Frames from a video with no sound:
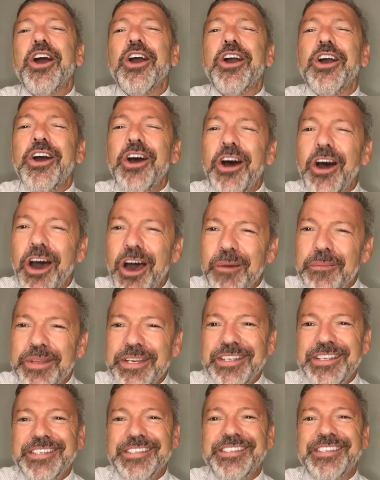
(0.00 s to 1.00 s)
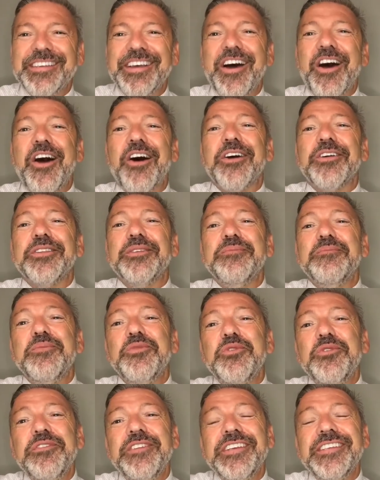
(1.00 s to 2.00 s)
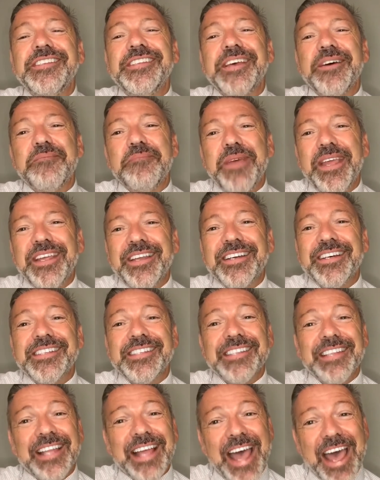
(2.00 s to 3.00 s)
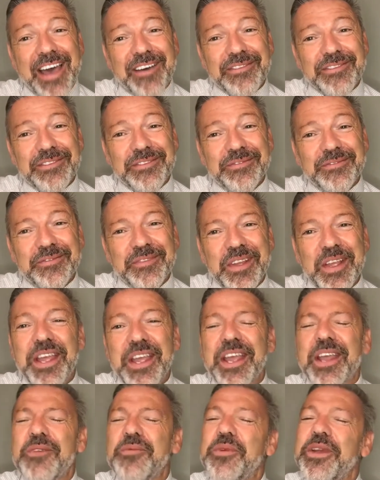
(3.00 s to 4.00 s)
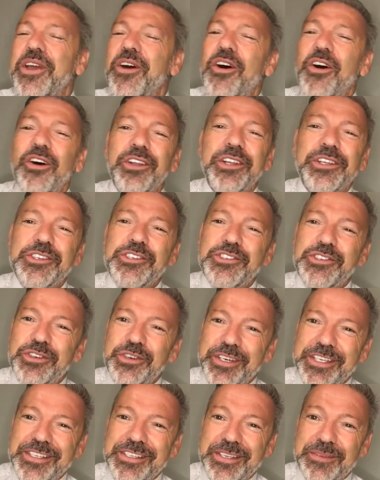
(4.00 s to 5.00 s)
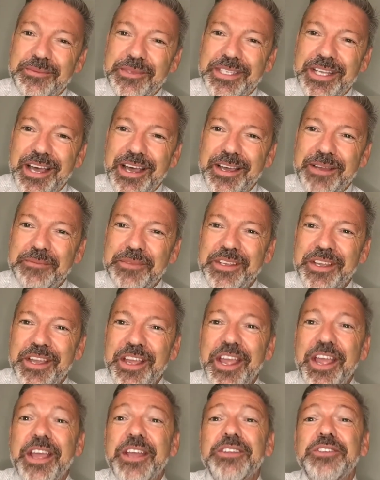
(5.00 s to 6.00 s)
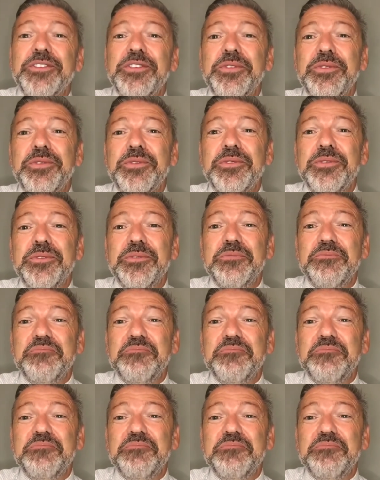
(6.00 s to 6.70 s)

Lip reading: Comedies are the movies that make us laugh, and we all enjoy sometimes to